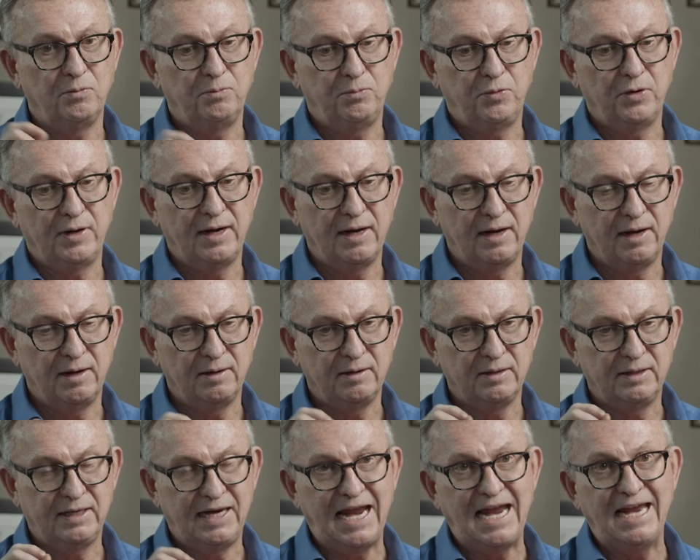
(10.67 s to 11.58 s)
put
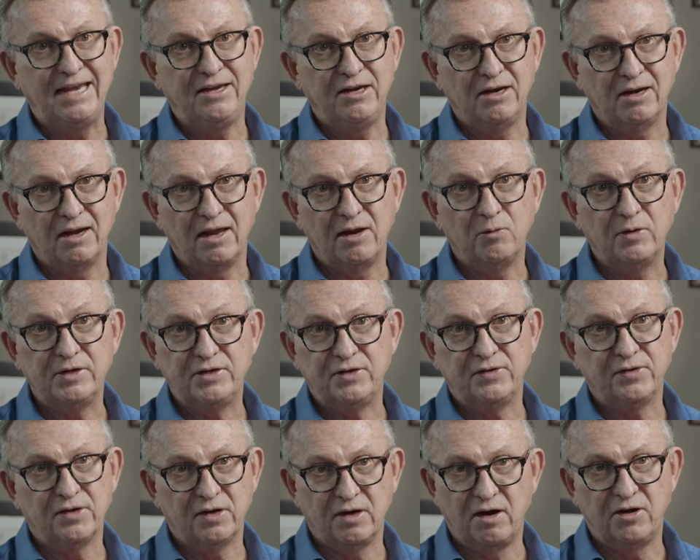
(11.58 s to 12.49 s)
a cannula, which
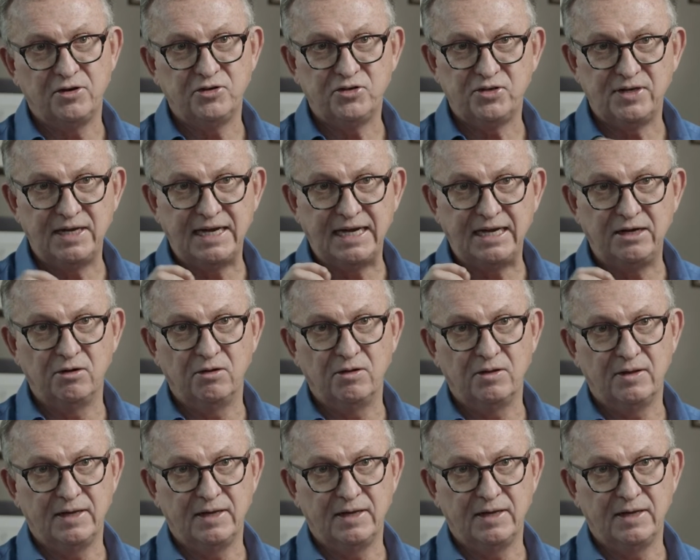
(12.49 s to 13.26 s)
is a large needle,